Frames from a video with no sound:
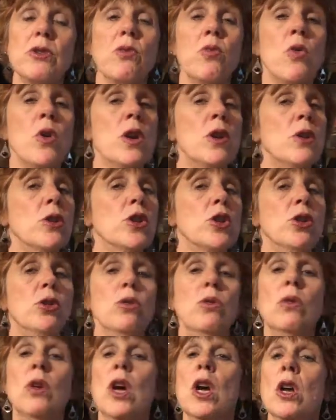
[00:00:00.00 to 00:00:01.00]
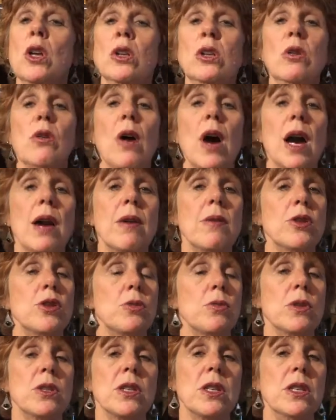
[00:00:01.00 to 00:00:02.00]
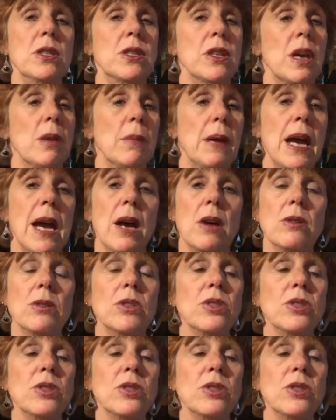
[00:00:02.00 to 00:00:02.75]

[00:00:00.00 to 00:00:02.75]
1 or 2 new Irish whiskeys coming out.